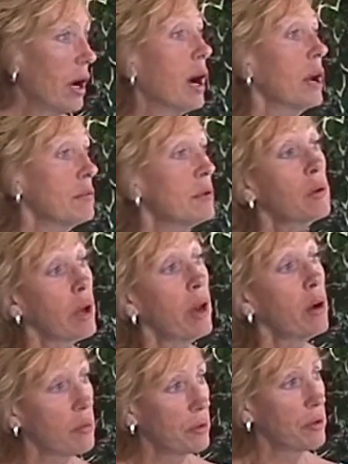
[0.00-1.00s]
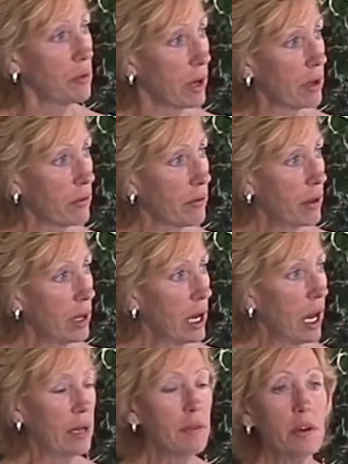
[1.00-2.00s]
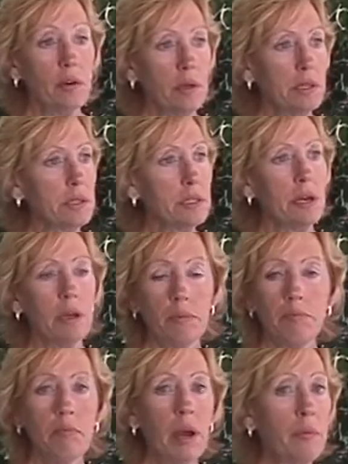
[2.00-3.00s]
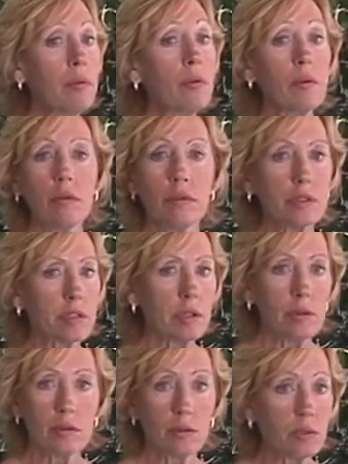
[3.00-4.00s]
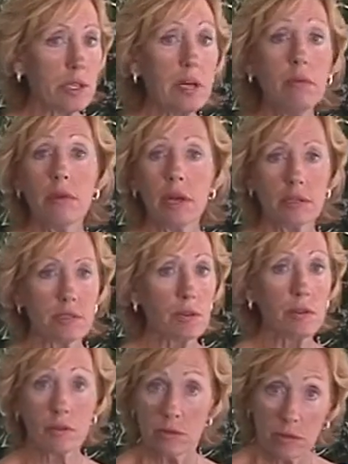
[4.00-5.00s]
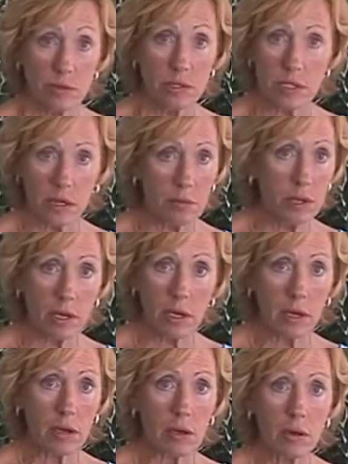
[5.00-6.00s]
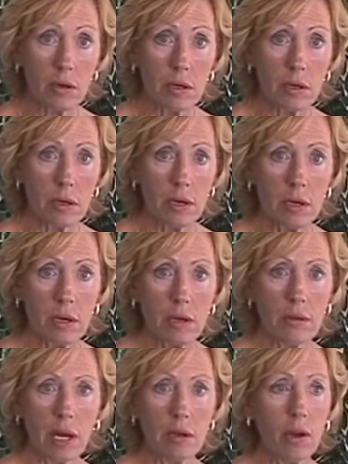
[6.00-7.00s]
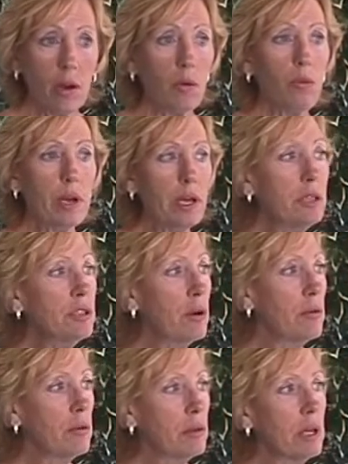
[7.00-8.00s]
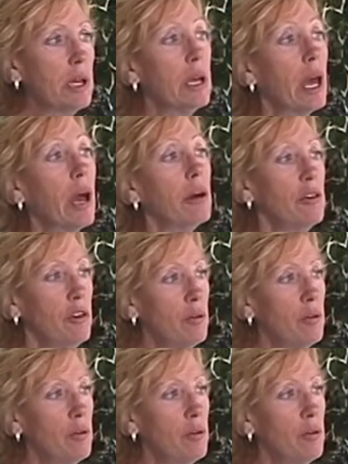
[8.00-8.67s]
I'm going to help you with. There isn't a member on this clinical team that isn't going to do the same thing. That we totally get.